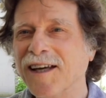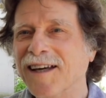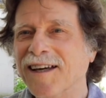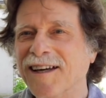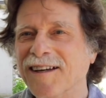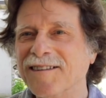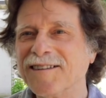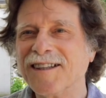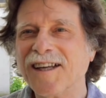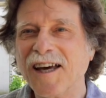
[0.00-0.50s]

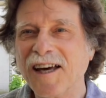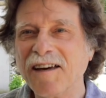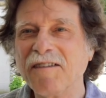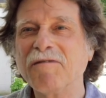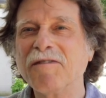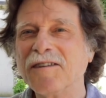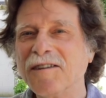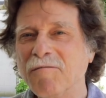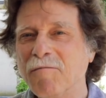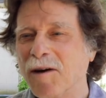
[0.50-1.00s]
town
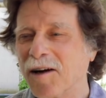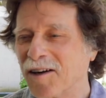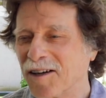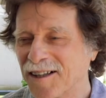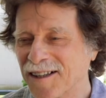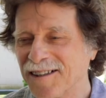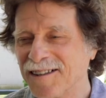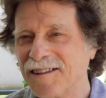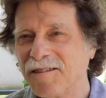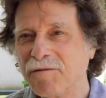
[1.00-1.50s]
life in
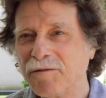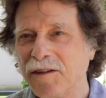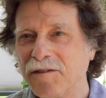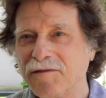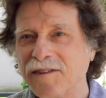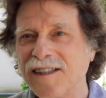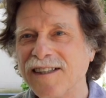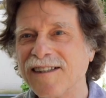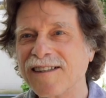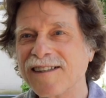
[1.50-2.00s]
America in the
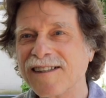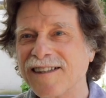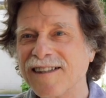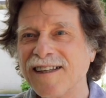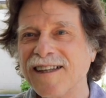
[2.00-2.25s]
50s.